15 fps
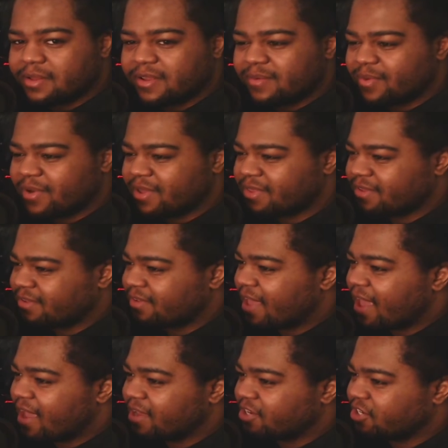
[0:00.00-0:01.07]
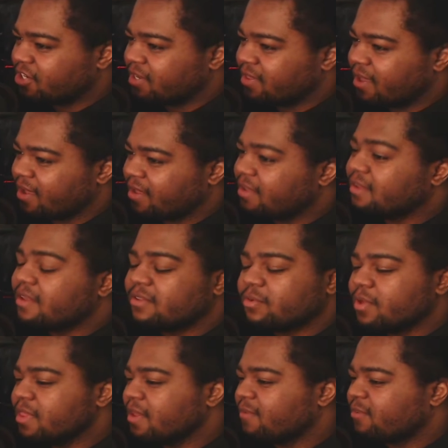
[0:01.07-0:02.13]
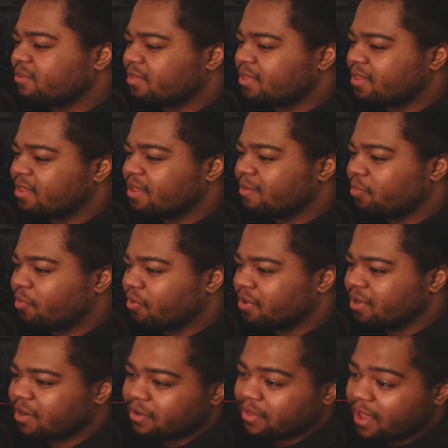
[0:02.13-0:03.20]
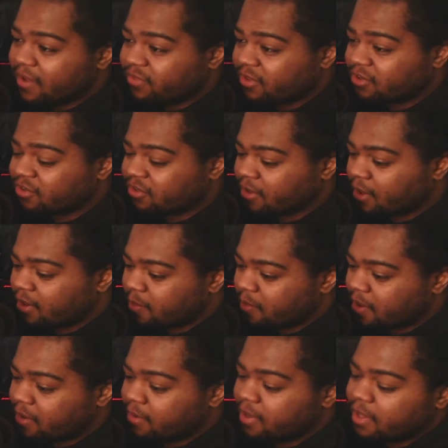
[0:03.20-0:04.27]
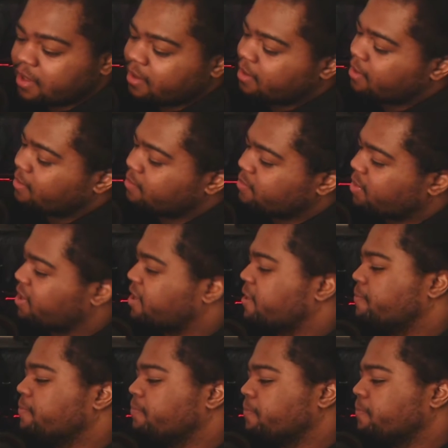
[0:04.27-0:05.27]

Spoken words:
don't bring the sad like, it's one thing if it's something important in your life that you're talking about, but